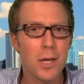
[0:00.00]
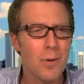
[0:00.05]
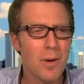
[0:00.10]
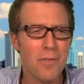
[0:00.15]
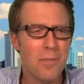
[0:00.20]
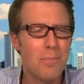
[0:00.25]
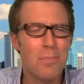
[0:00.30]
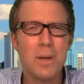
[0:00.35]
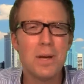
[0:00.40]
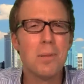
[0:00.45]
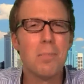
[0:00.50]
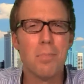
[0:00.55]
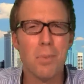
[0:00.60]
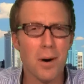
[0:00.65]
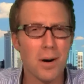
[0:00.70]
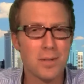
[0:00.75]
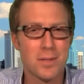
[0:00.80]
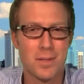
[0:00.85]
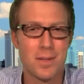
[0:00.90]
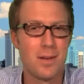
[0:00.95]
You haven't been to
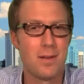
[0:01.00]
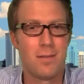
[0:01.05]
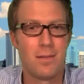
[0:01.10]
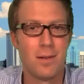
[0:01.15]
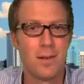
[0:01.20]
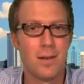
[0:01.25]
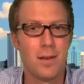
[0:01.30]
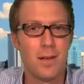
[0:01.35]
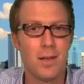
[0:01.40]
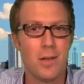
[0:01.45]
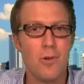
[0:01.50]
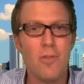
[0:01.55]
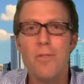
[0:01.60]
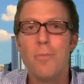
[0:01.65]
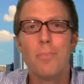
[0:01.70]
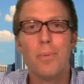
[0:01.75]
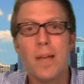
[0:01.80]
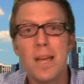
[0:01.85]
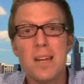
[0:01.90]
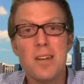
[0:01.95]
Boston. You
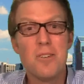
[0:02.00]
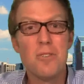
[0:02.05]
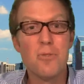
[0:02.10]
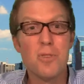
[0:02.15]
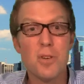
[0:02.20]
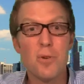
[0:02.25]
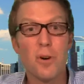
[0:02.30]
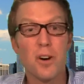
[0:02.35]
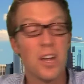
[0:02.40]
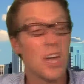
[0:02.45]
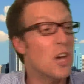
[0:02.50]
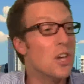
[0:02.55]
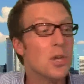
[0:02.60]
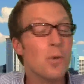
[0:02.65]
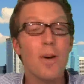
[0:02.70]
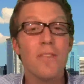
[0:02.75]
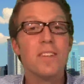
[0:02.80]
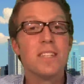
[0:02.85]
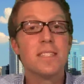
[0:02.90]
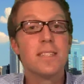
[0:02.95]
haven't played in New York.
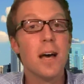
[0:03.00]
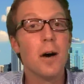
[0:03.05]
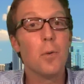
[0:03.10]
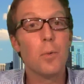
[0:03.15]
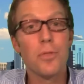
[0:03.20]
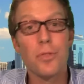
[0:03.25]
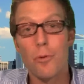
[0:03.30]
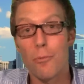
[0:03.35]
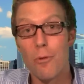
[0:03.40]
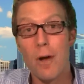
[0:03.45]
You haven't dealt with